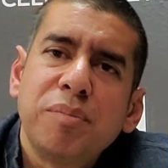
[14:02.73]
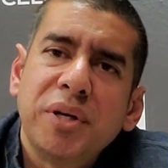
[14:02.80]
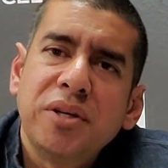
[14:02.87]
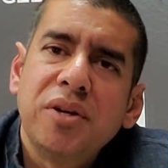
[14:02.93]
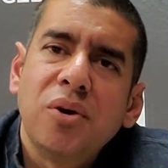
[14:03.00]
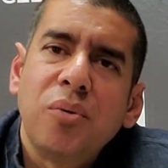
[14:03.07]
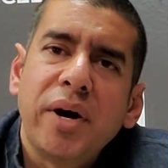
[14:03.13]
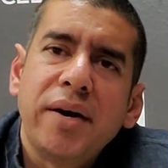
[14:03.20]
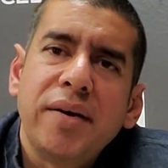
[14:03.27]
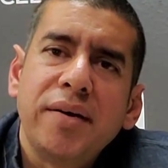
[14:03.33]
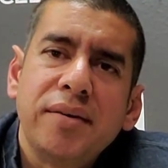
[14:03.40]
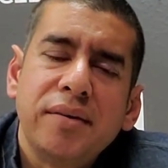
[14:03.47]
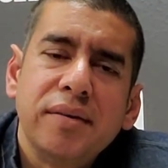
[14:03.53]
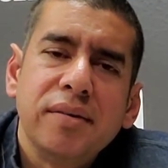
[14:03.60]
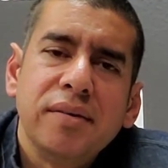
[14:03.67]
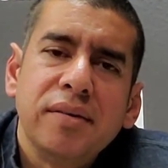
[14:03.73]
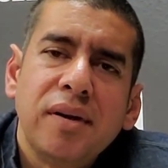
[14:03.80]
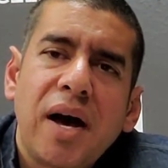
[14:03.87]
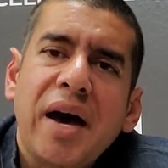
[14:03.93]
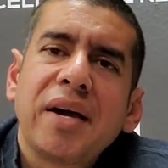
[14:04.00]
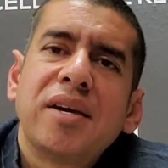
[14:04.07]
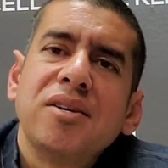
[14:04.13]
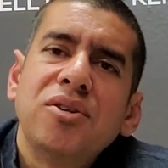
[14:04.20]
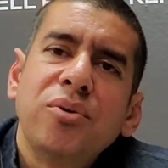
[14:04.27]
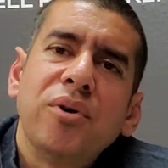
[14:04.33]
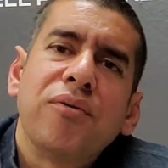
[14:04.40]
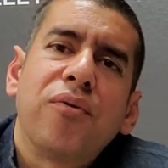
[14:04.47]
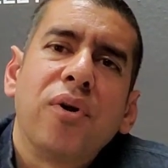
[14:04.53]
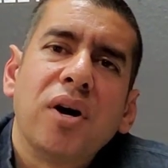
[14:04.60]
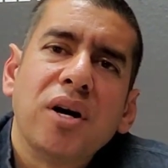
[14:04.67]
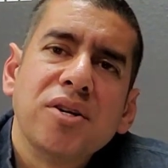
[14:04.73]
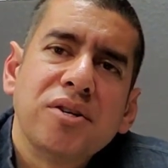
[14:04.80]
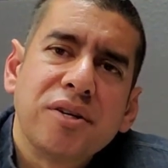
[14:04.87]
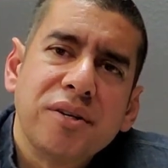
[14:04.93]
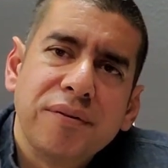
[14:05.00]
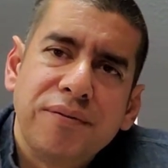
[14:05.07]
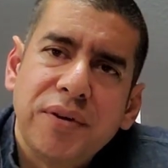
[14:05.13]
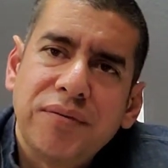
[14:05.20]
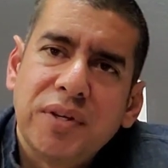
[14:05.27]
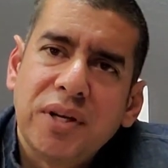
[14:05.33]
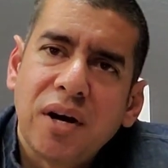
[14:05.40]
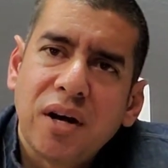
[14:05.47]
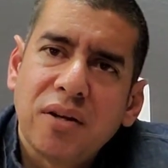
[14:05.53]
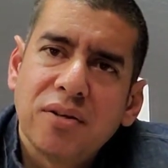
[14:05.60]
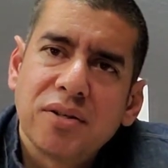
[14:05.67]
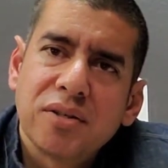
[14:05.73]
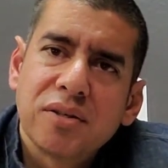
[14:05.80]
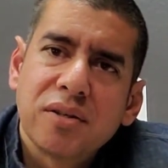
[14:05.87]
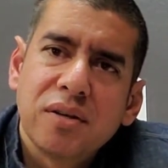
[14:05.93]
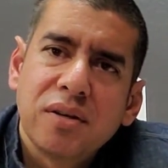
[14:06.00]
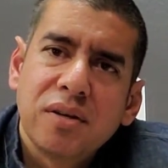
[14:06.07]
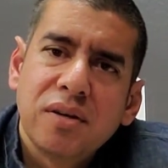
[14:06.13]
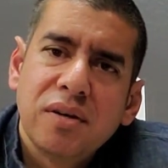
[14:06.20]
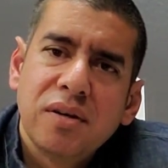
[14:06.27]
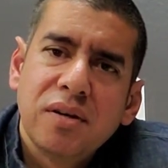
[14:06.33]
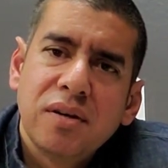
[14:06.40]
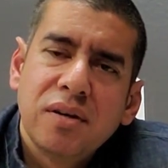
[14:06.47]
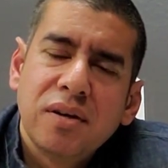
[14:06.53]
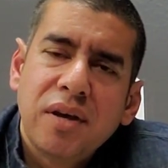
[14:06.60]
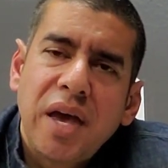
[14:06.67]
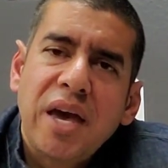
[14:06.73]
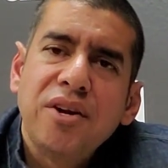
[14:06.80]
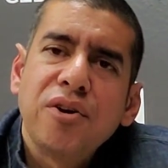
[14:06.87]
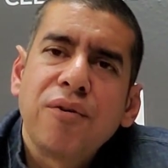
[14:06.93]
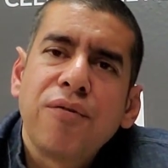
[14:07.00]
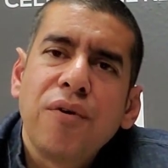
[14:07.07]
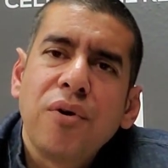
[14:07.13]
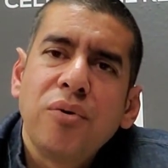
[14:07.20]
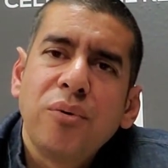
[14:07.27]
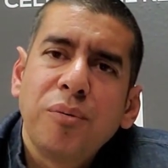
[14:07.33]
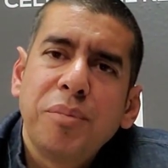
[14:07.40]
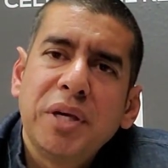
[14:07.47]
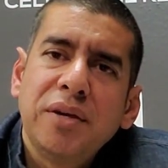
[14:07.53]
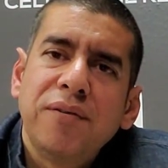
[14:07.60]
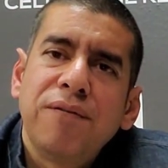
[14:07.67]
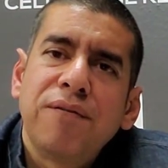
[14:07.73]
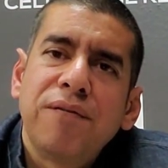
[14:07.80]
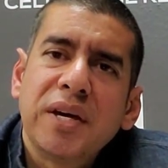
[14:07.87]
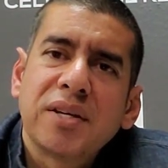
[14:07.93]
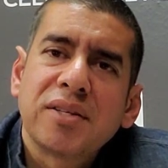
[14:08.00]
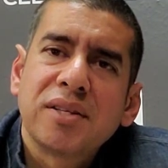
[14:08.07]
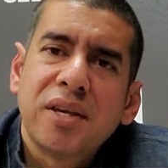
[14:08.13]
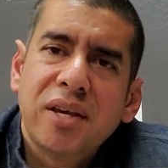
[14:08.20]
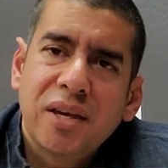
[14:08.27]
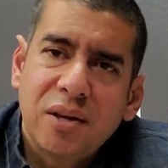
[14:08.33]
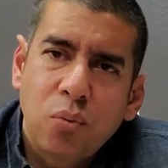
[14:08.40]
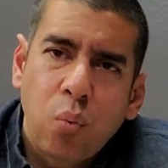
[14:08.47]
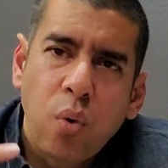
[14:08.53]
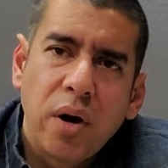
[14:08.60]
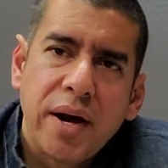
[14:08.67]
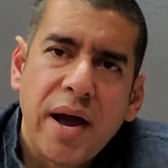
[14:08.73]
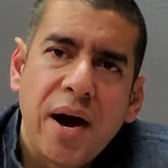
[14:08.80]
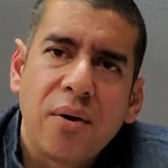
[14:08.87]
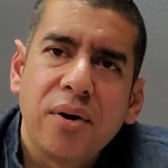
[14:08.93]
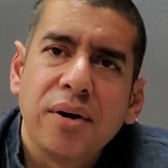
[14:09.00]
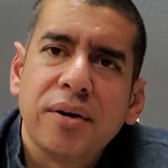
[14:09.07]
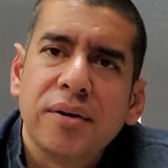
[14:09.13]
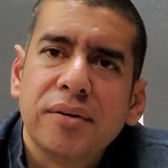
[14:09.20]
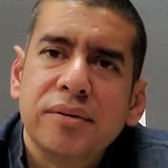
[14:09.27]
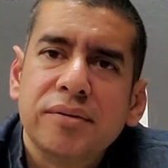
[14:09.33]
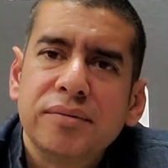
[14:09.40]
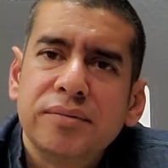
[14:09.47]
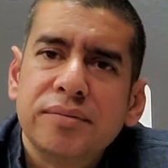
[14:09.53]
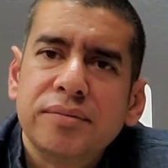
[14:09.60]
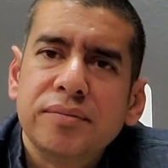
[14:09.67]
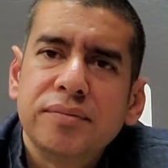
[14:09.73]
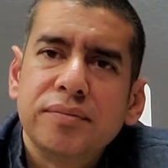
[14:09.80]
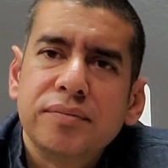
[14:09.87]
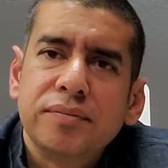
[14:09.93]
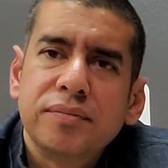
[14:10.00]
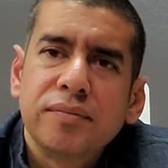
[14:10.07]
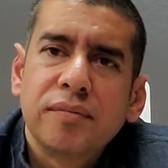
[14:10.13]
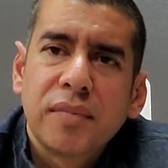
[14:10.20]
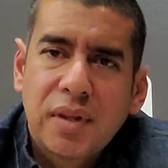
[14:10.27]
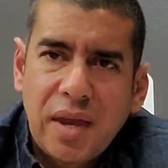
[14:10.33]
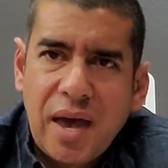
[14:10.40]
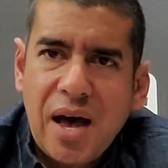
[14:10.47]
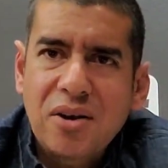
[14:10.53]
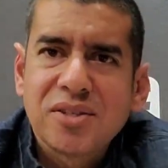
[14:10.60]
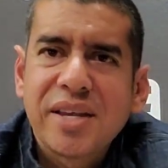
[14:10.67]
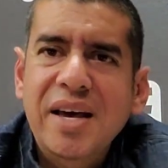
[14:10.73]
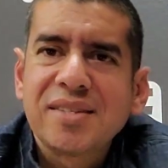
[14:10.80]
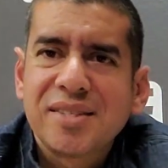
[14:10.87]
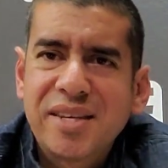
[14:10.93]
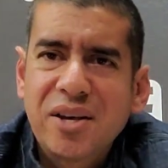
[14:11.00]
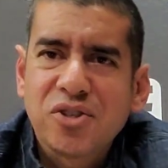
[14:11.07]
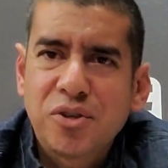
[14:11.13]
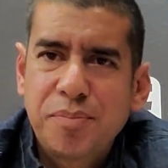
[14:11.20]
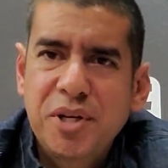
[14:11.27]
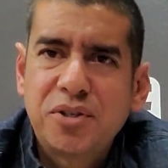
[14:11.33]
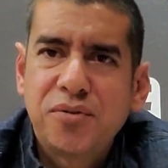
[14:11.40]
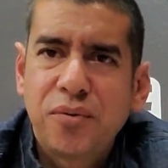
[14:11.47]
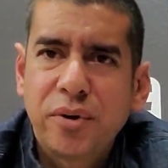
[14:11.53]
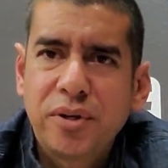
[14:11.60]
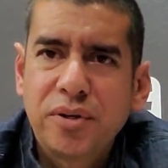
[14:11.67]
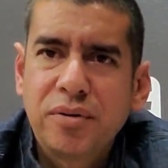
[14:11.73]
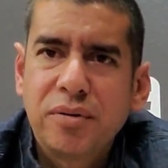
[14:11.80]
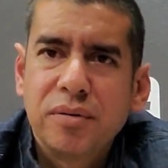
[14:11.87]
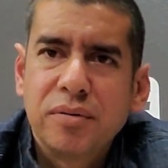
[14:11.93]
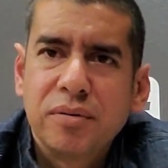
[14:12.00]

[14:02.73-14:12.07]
but you know what? I can do it for $150. And your phone will be fixed in 1 hour. How's that sales pitch for you?